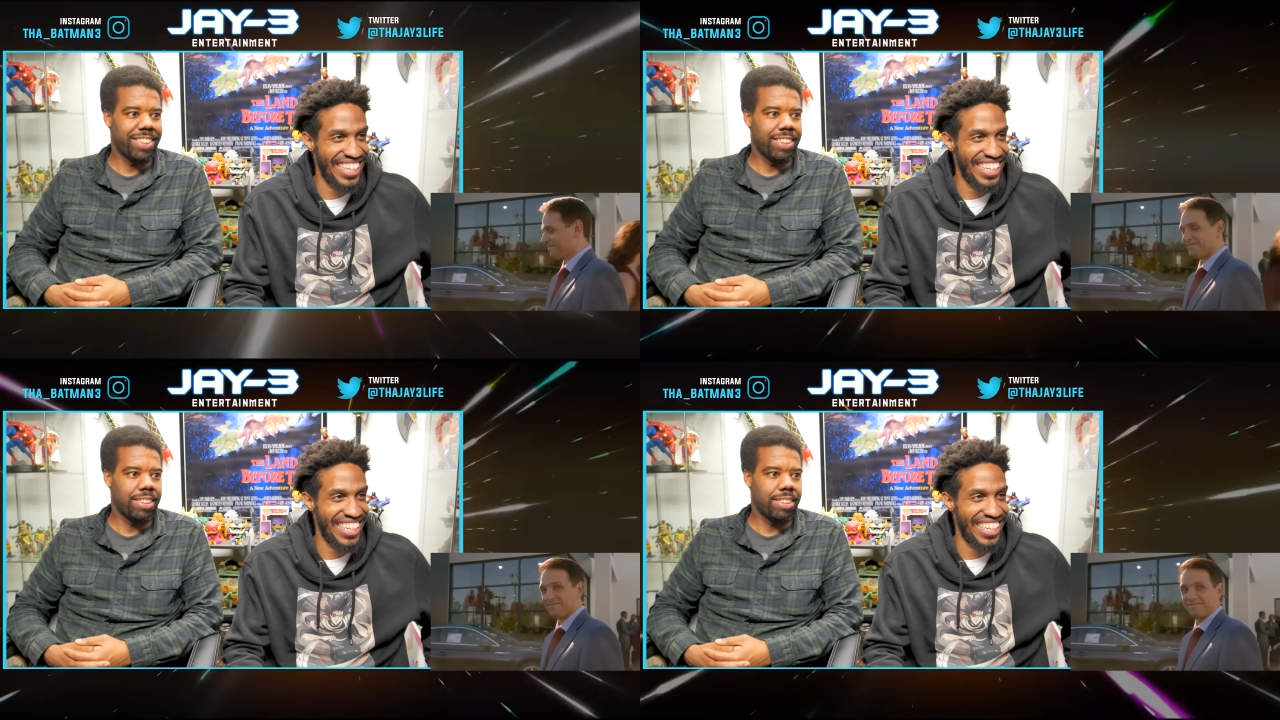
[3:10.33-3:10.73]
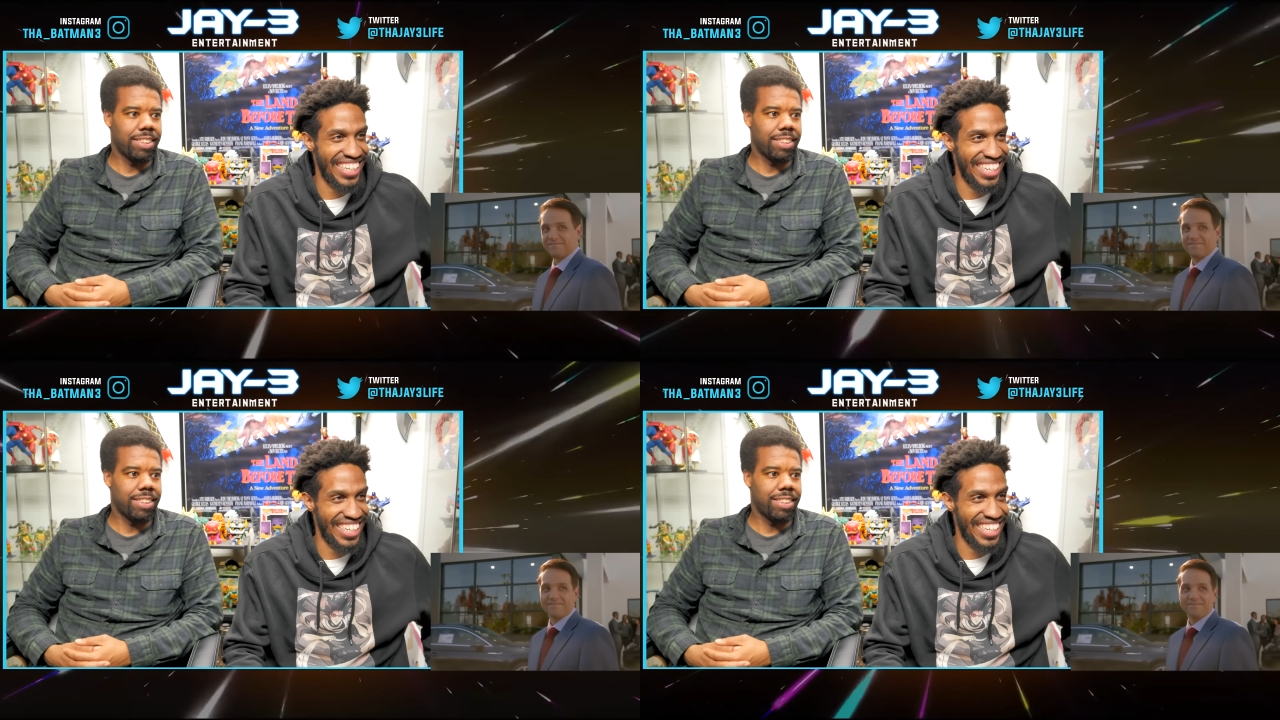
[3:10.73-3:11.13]

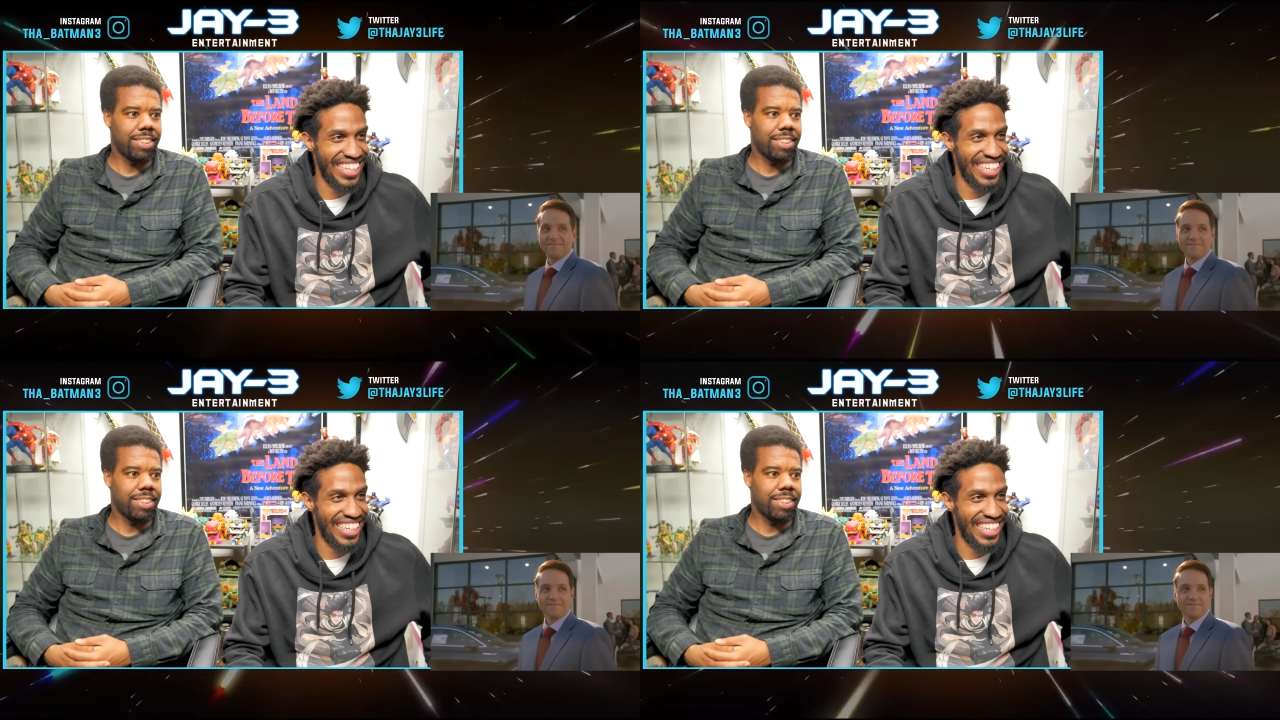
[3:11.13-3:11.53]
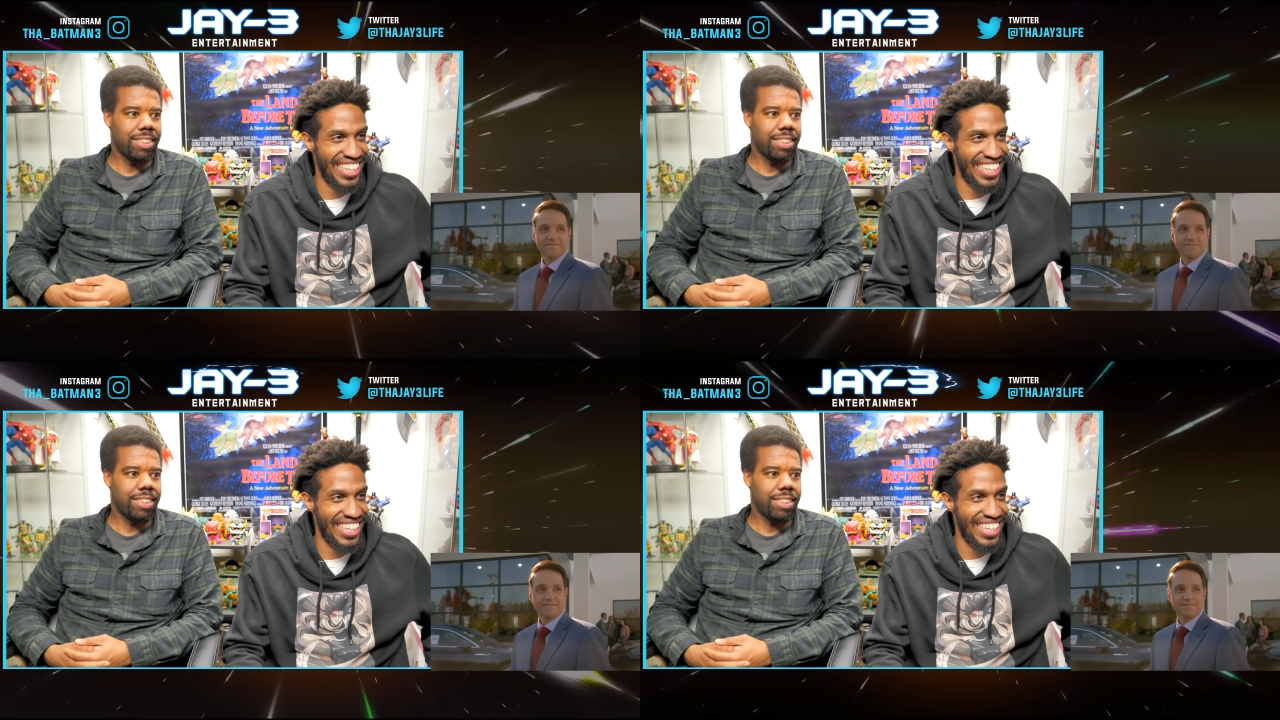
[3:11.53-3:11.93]

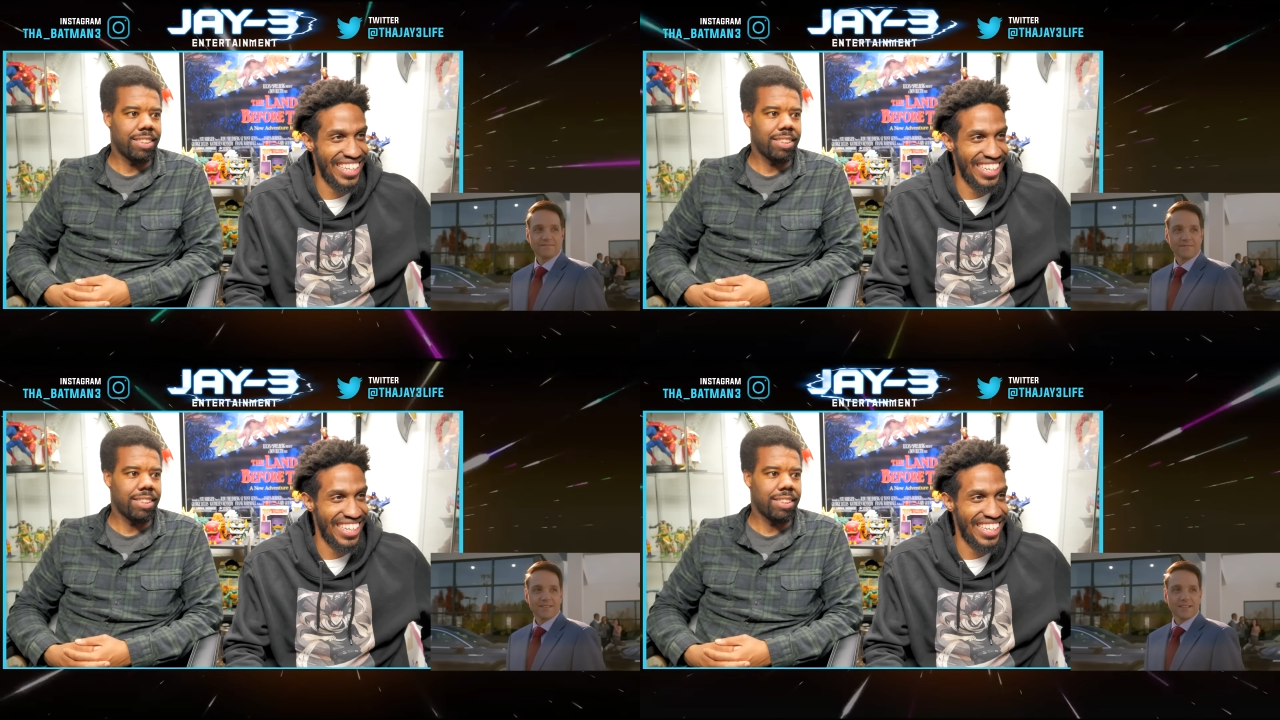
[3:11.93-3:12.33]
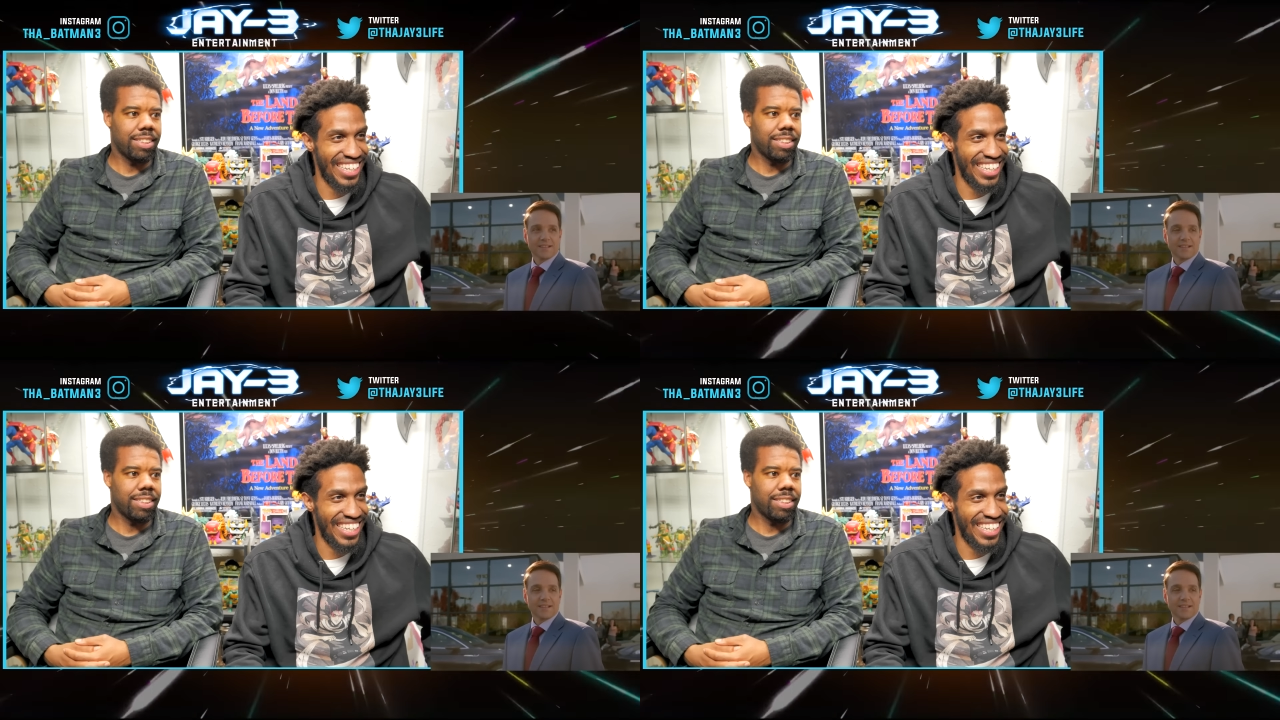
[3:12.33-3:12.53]
(silence)